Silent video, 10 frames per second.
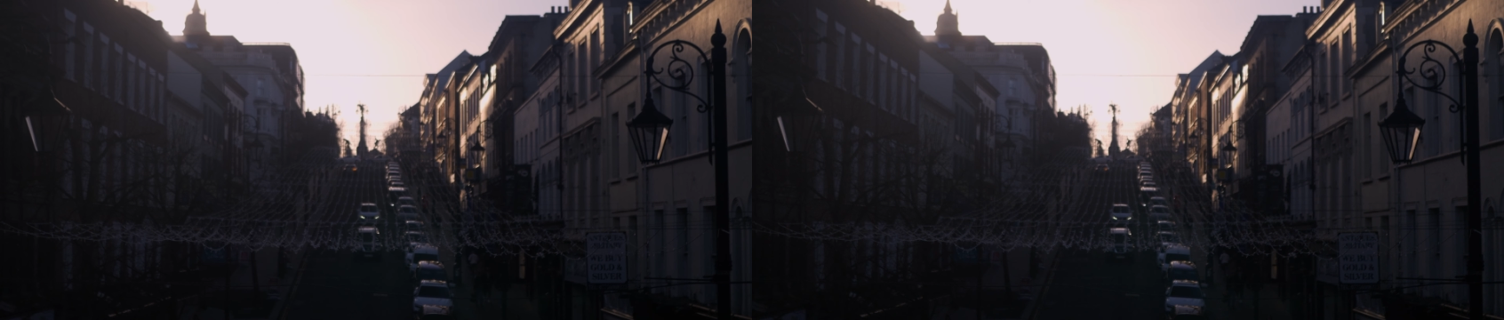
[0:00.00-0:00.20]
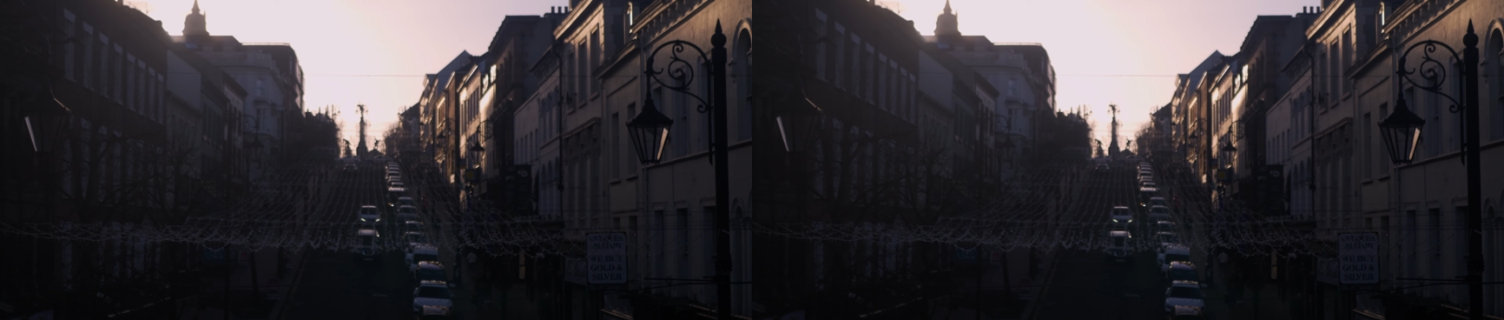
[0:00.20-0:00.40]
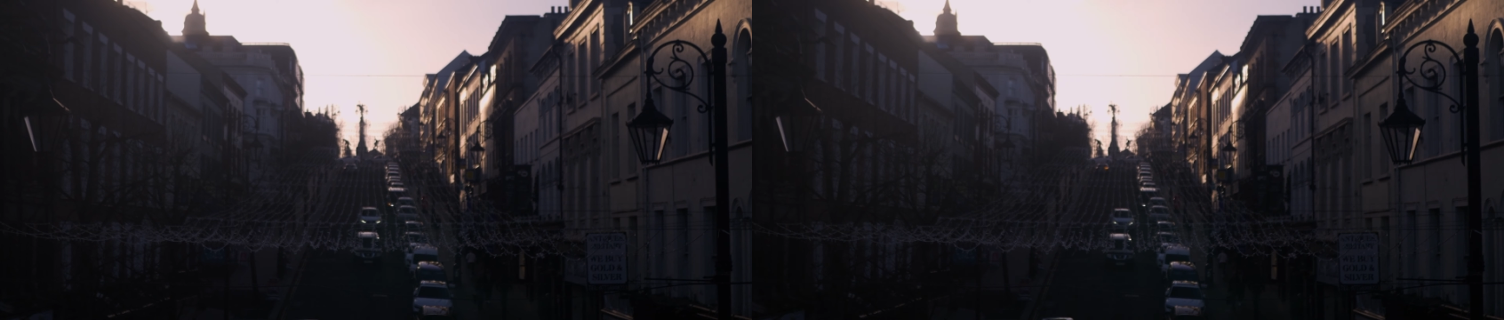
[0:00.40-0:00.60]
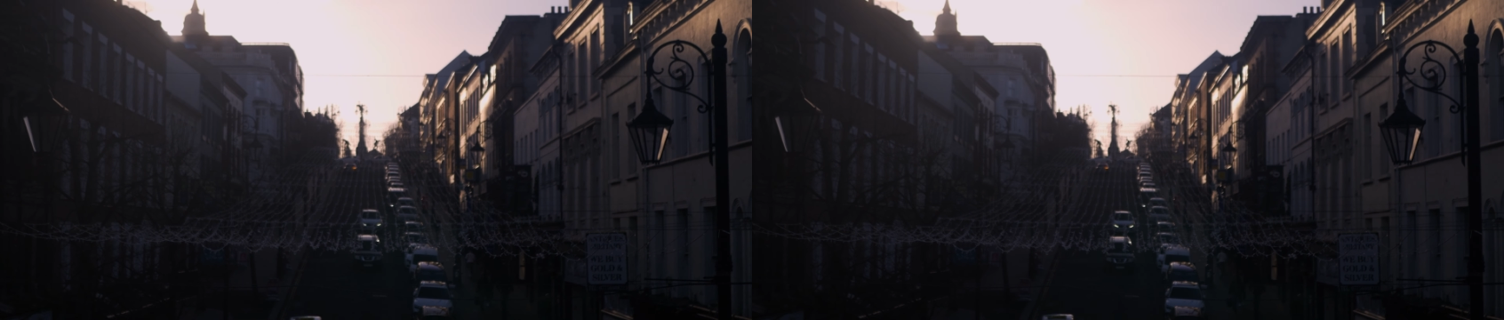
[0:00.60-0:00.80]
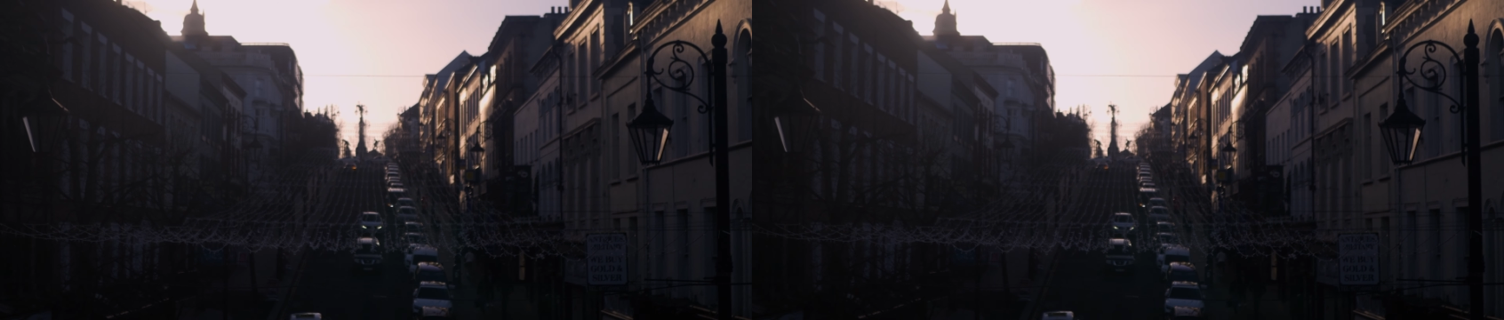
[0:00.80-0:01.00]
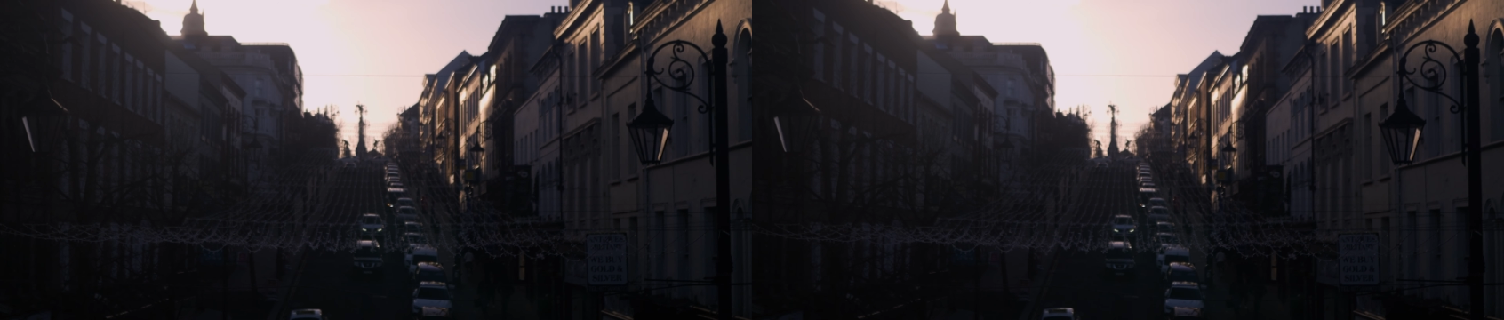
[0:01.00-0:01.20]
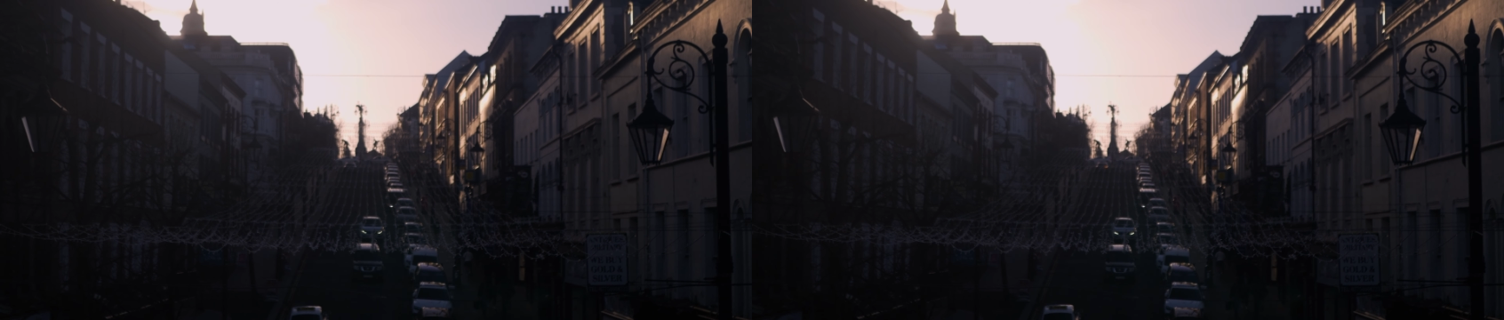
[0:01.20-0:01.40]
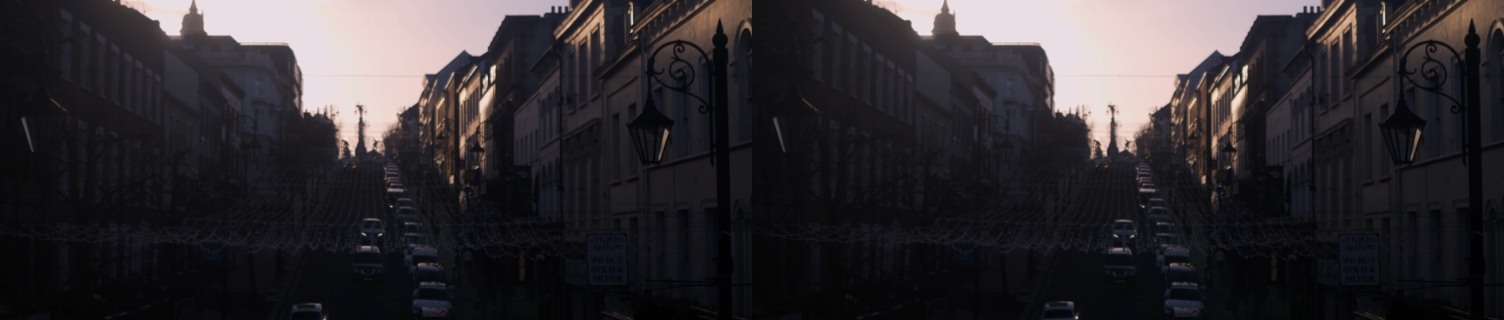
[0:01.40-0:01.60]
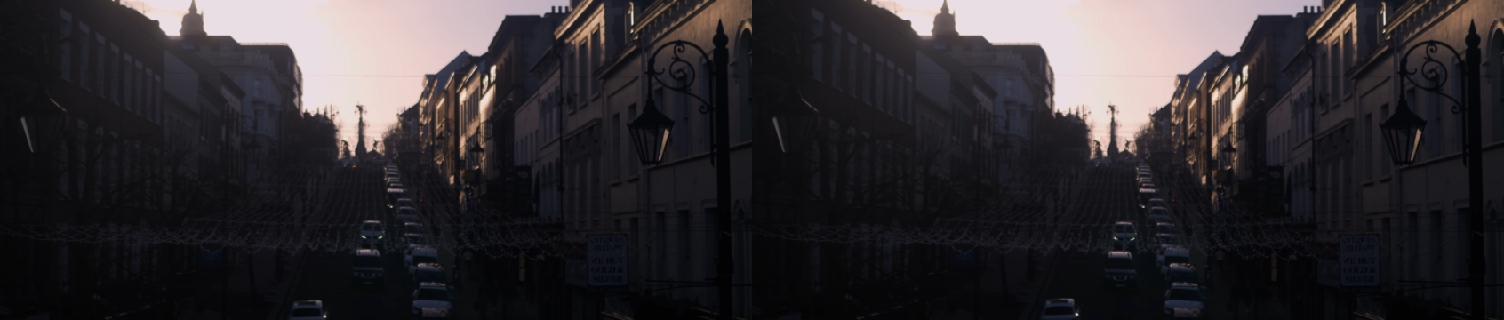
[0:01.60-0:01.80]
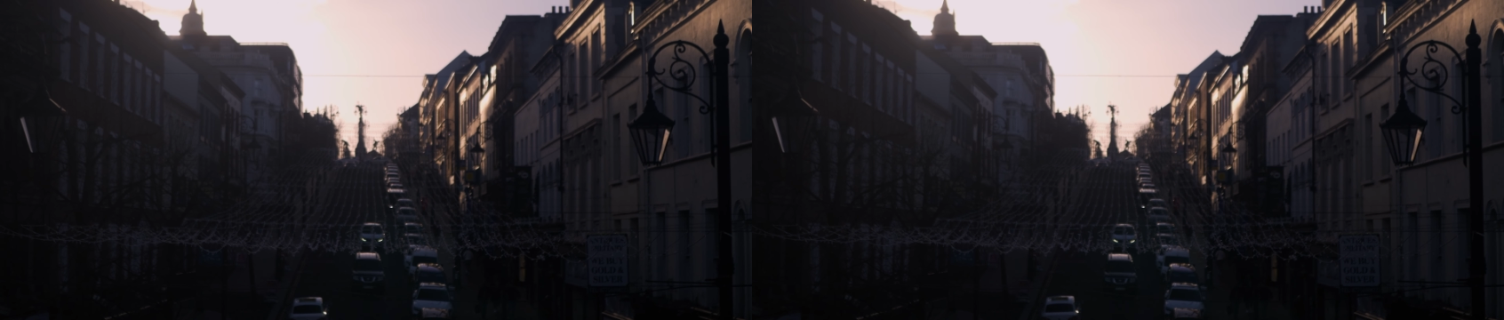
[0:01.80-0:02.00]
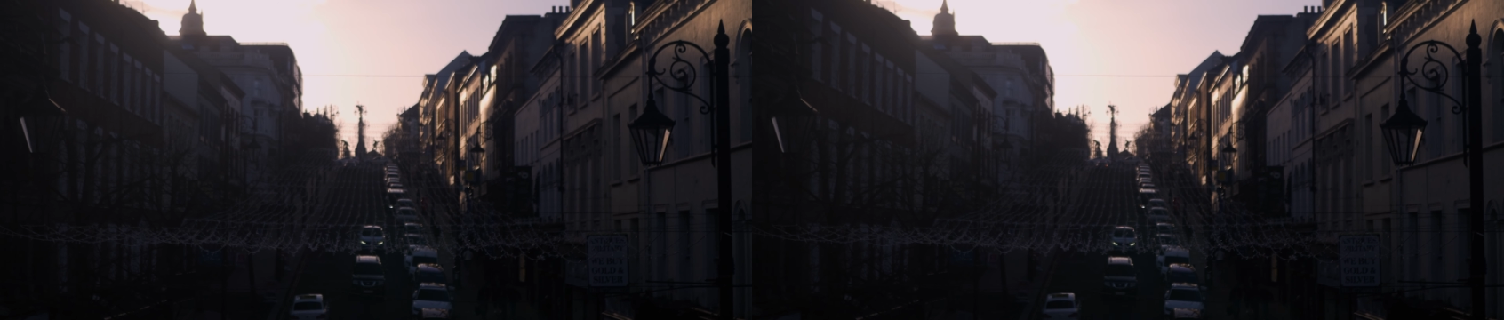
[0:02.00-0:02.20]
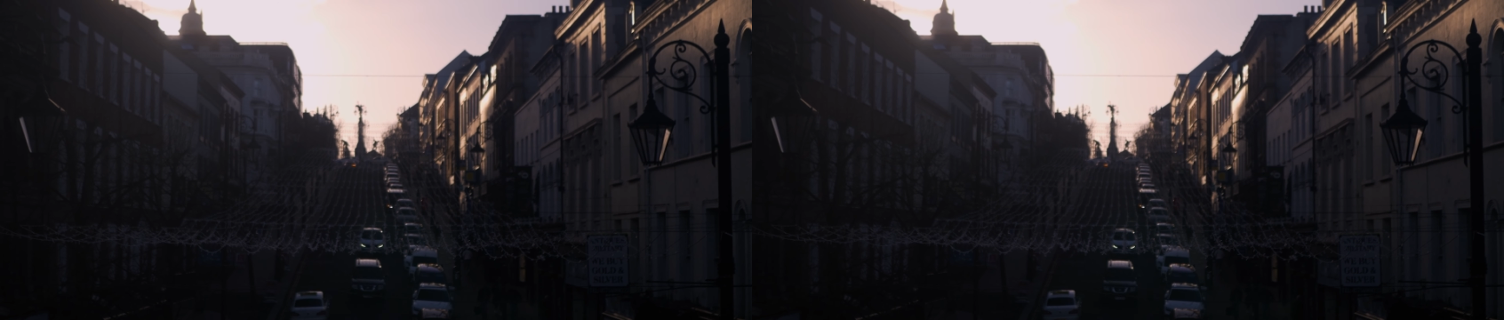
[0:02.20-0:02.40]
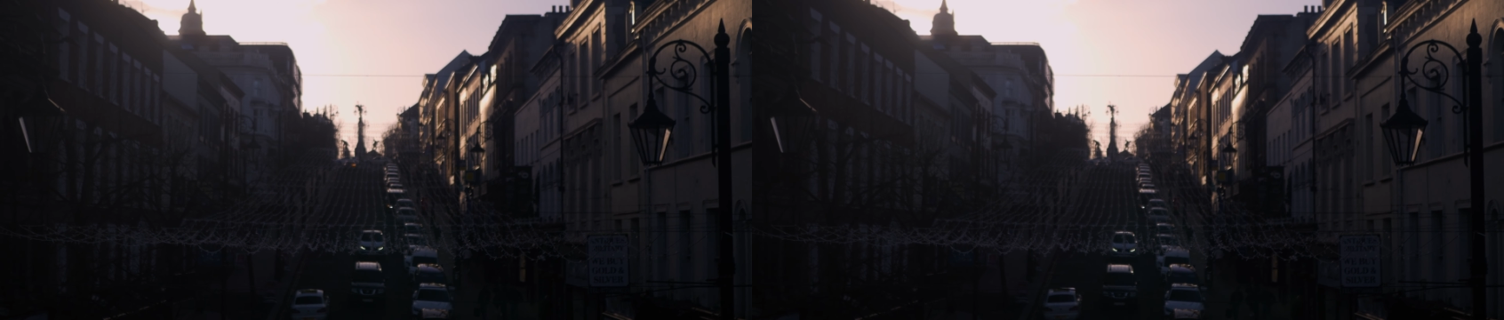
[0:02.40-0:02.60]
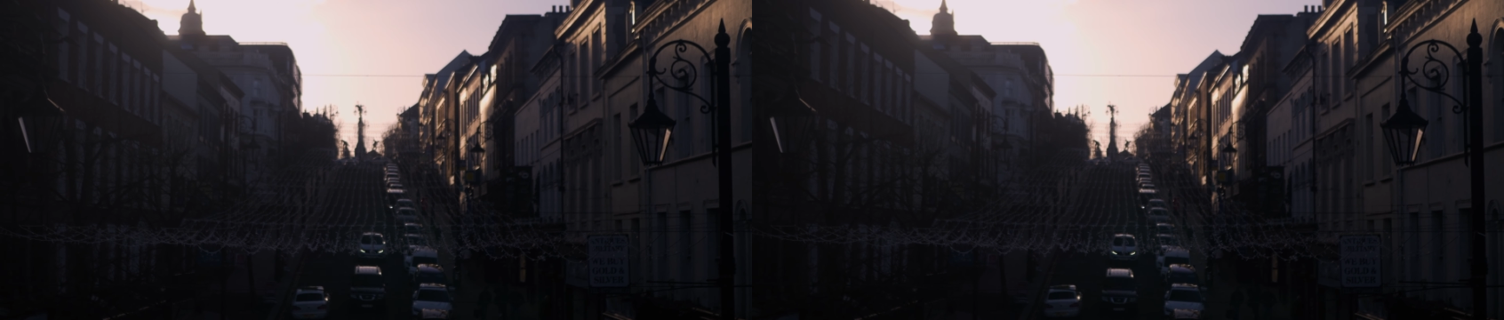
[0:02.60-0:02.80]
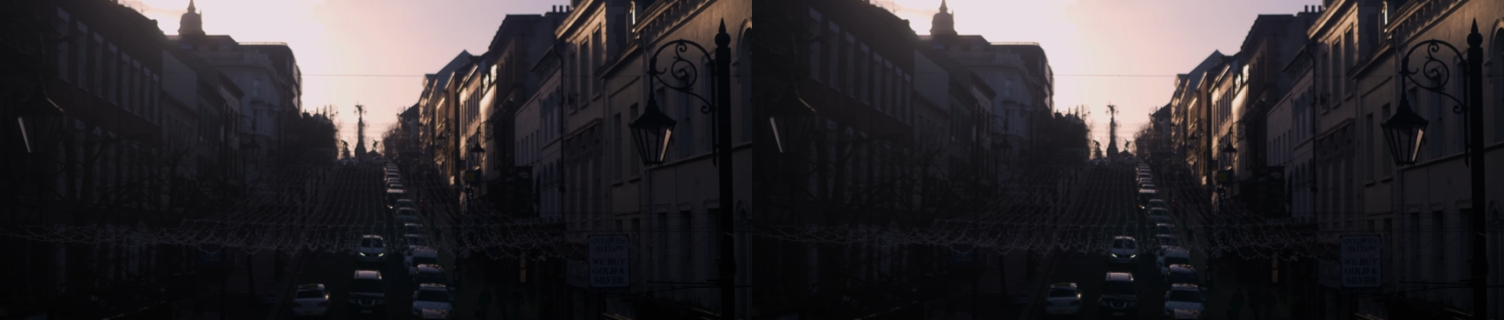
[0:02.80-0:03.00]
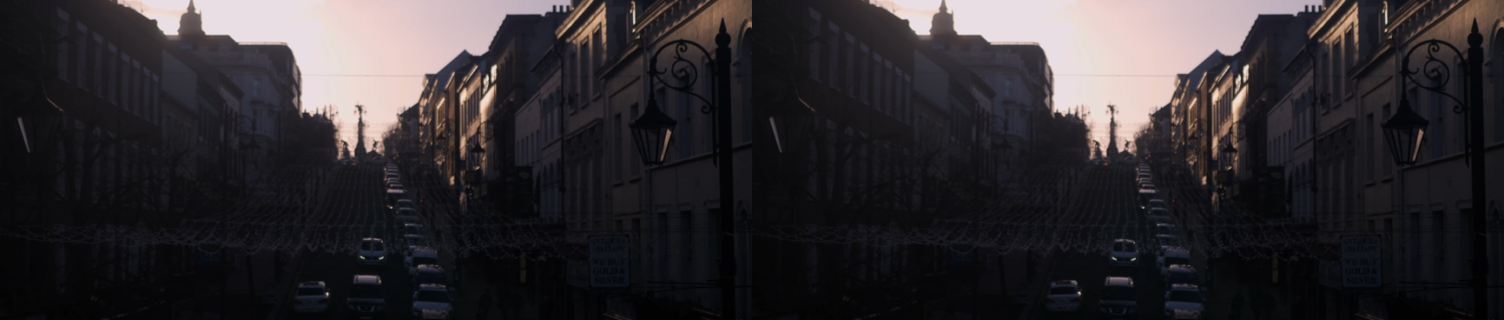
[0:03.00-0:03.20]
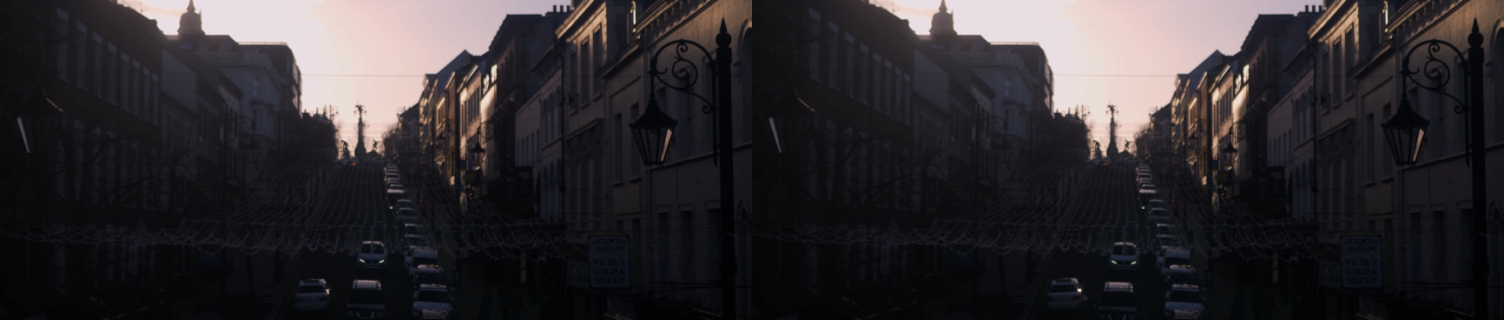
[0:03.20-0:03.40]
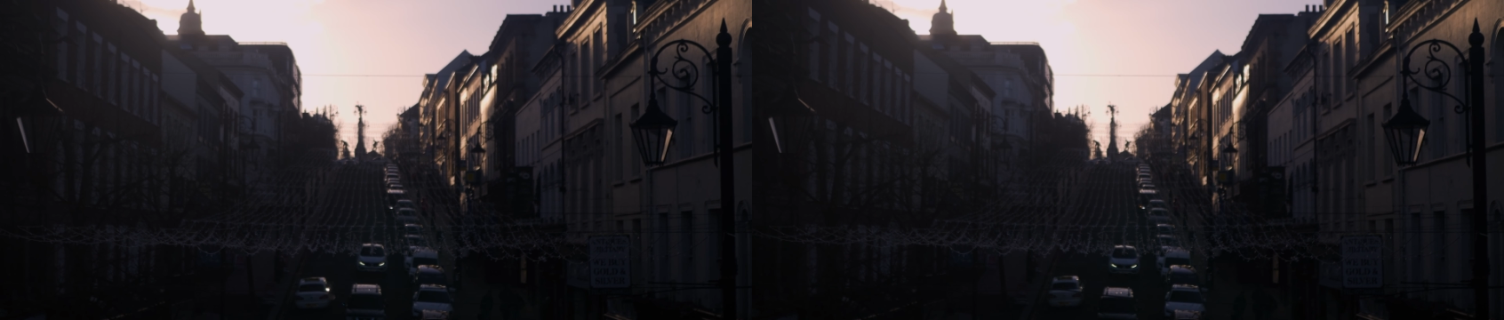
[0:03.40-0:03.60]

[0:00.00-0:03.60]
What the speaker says: (no speaker visible)